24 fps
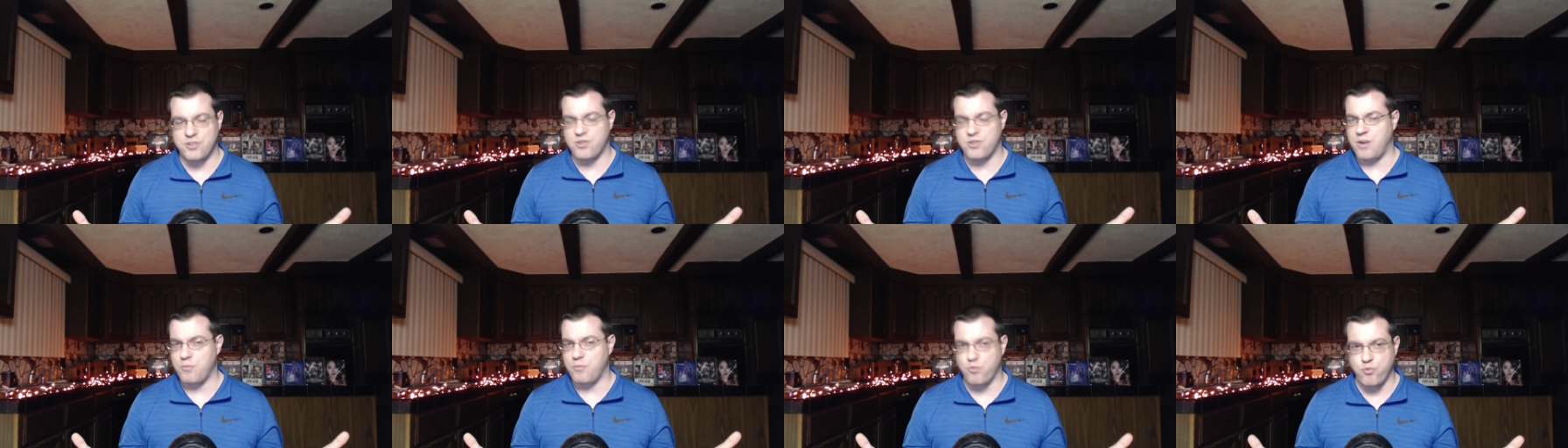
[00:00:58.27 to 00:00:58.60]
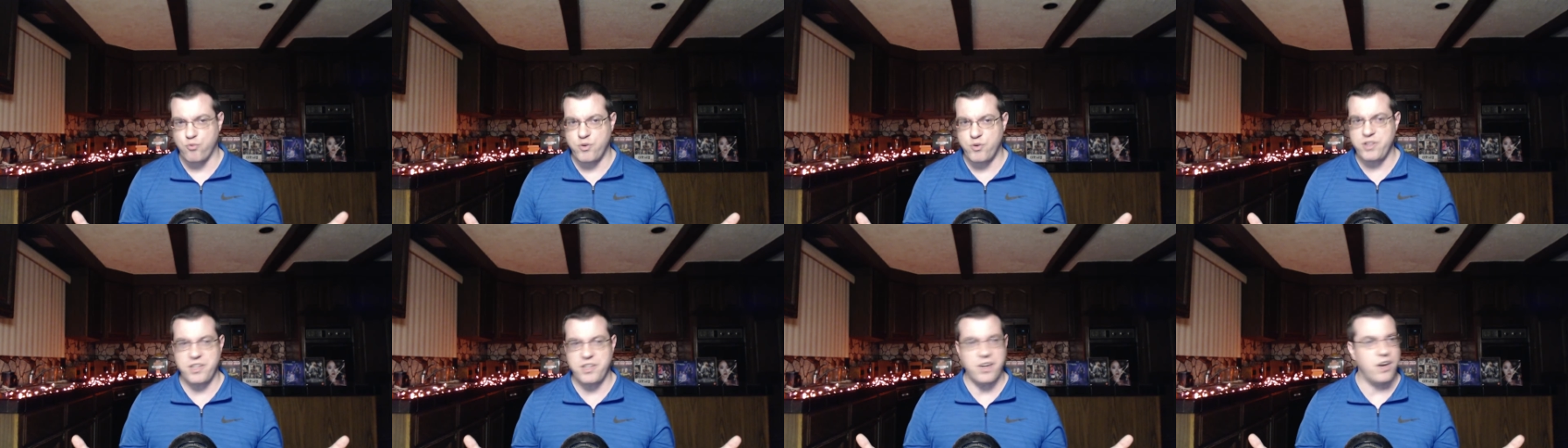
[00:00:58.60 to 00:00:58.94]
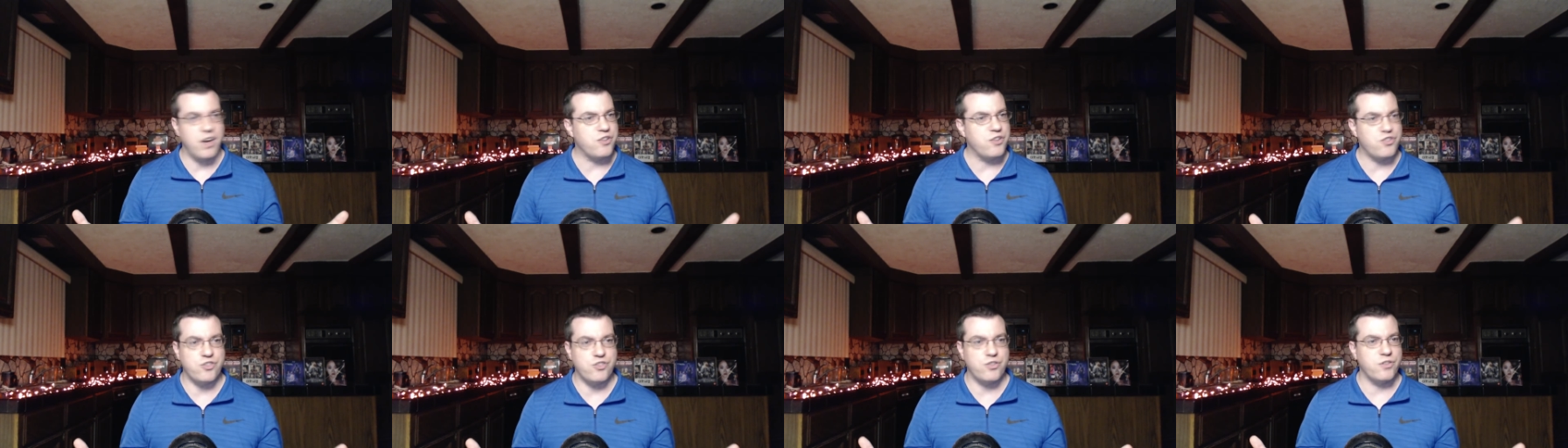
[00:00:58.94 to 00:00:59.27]
so I'm really
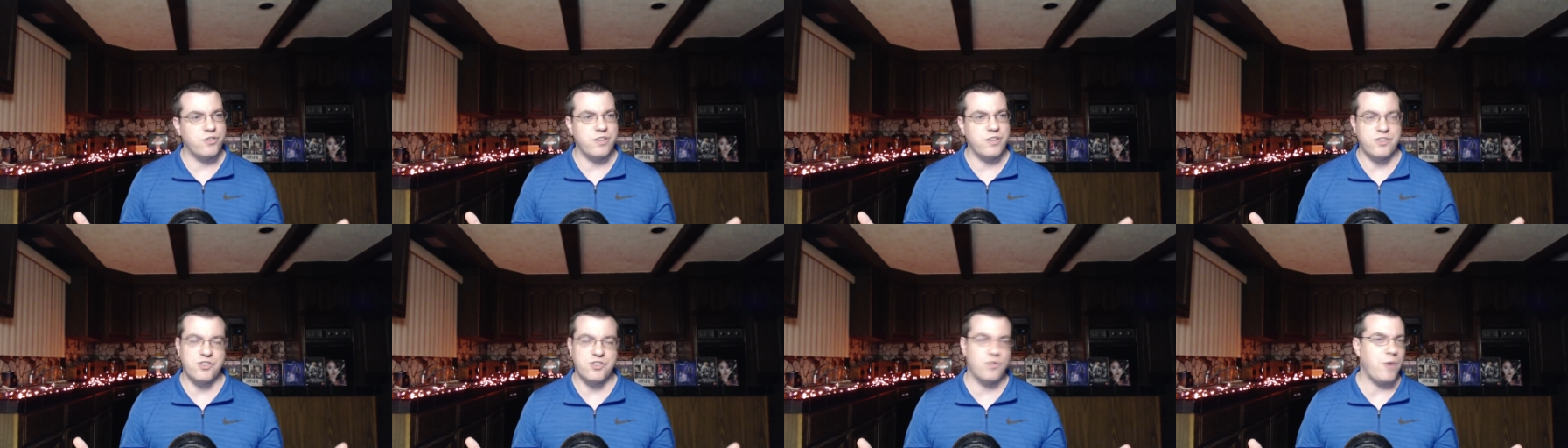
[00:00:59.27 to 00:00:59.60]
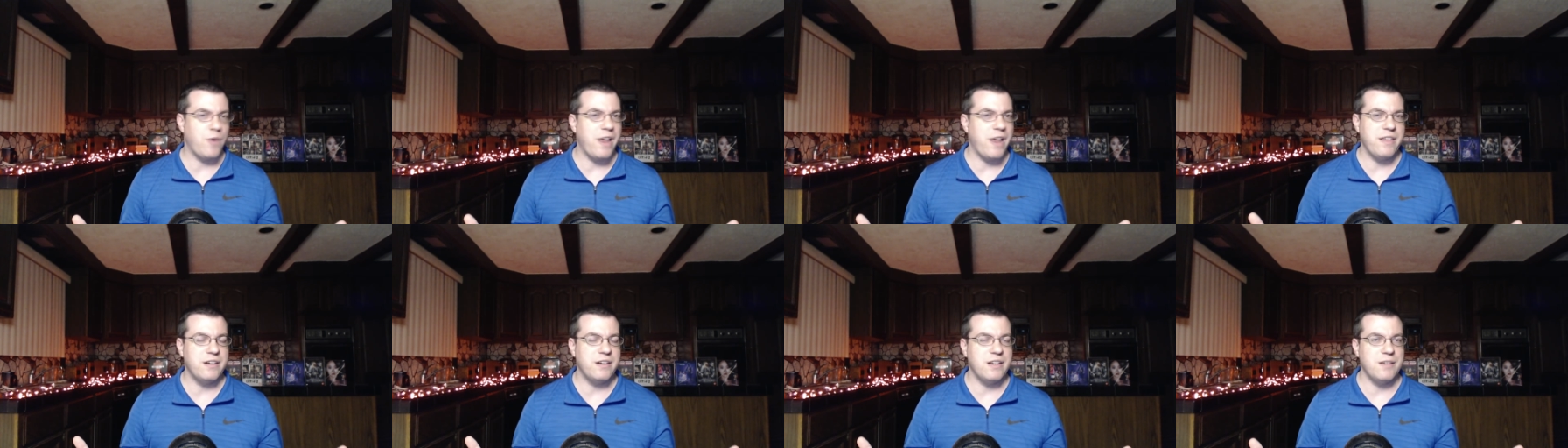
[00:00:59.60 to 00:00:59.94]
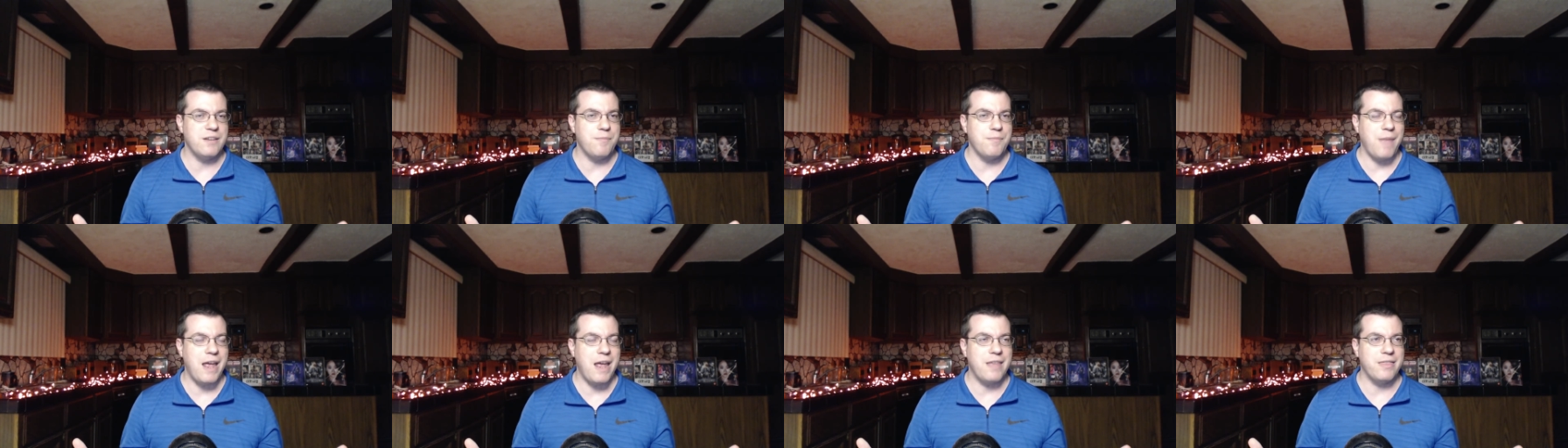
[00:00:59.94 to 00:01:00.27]
uncertain as to why they
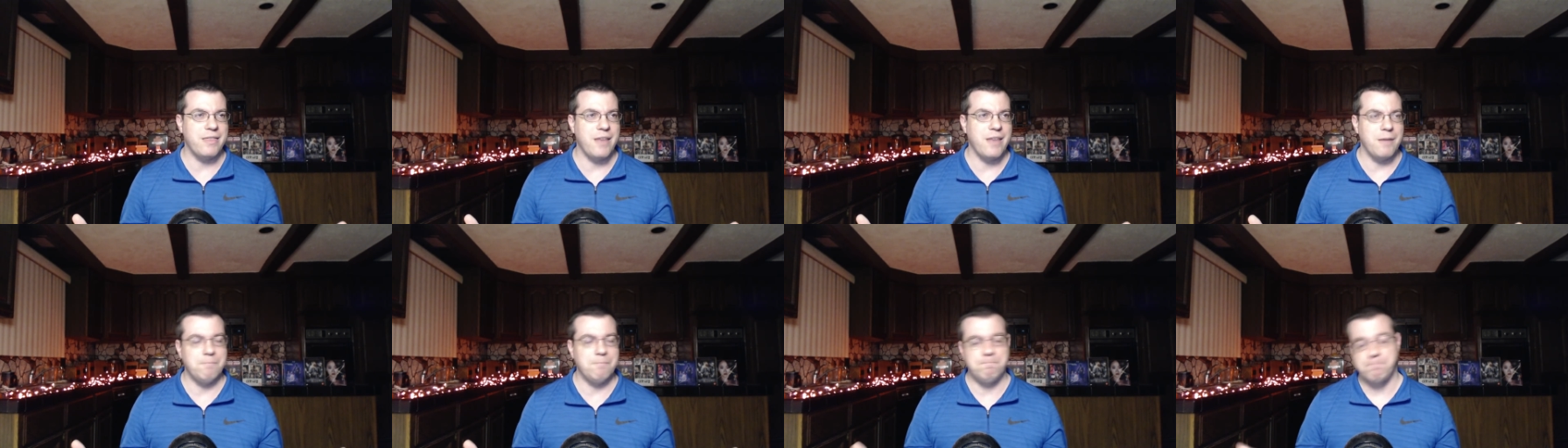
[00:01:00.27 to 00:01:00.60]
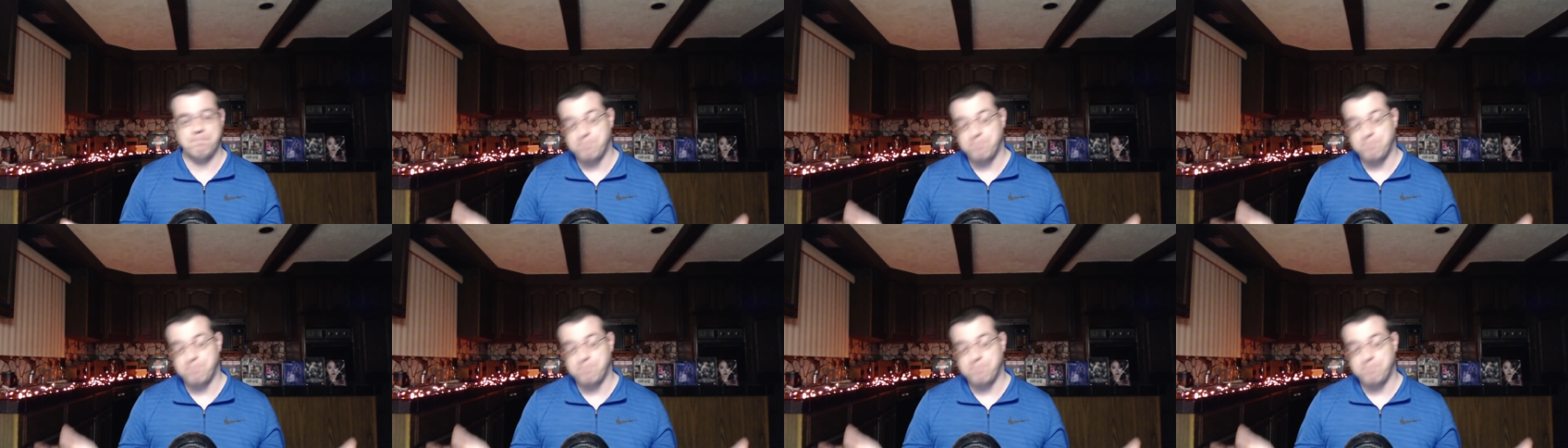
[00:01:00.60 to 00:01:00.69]
didn't make them.